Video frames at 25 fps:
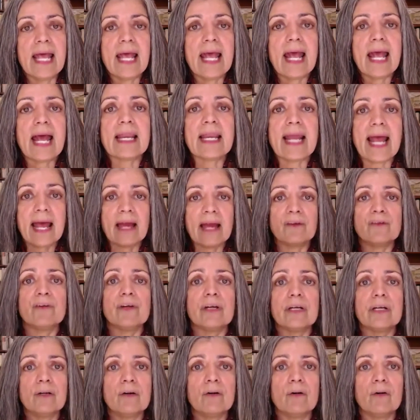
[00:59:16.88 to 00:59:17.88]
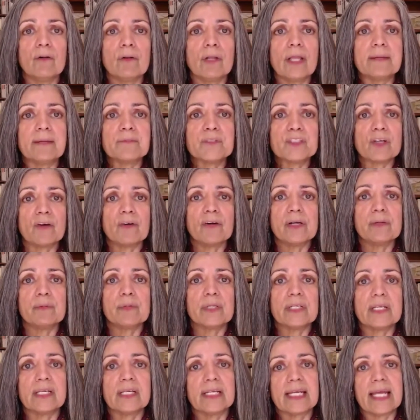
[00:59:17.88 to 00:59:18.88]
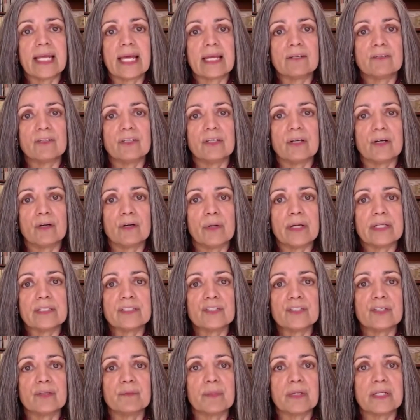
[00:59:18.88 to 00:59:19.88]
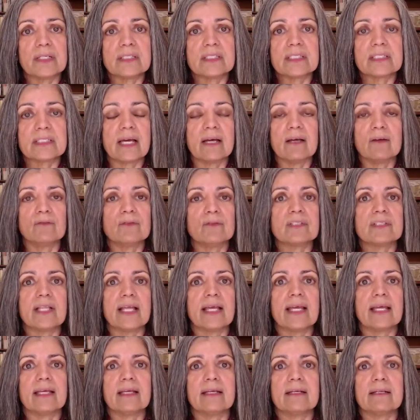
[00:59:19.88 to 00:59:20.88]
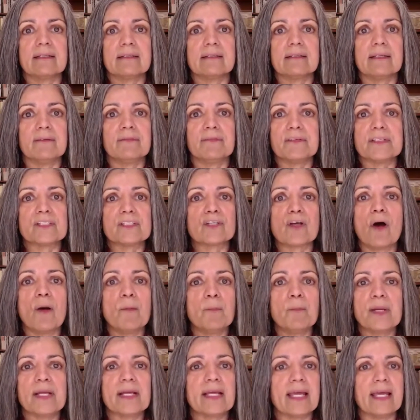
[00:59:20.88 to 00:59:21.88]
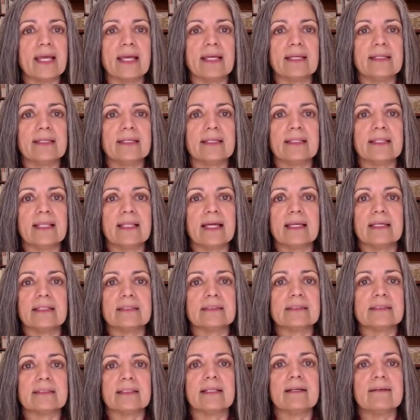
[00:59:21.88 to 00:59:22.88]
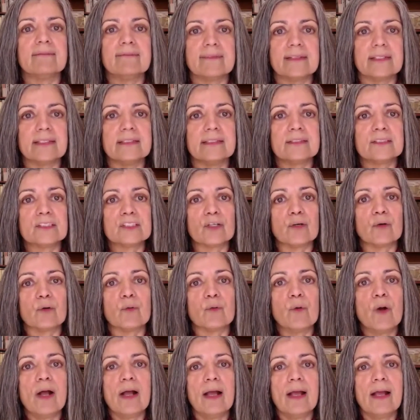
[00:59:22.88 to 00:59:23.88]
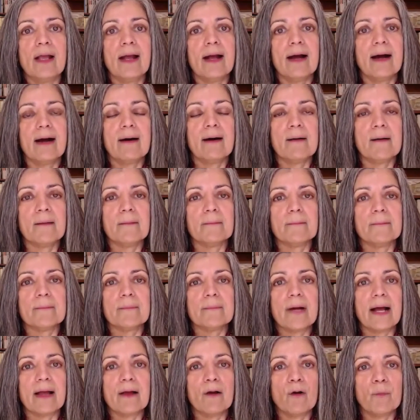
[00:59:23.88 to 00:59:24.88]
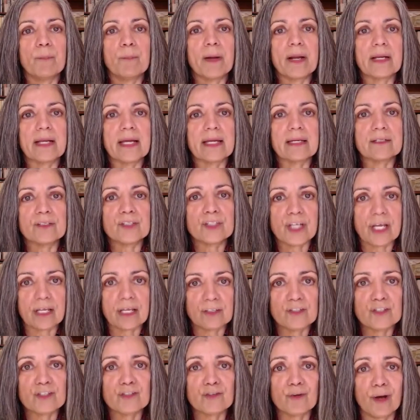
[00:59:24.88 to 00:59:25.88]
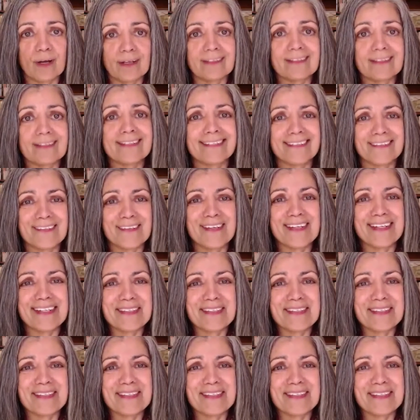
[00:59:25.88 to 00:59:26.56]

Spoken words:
And Andrea Cole, I'm sorry we didn't get to your question, but it sounds like if it's complicated, that it's lovely. So I hope I'll get a chance to answer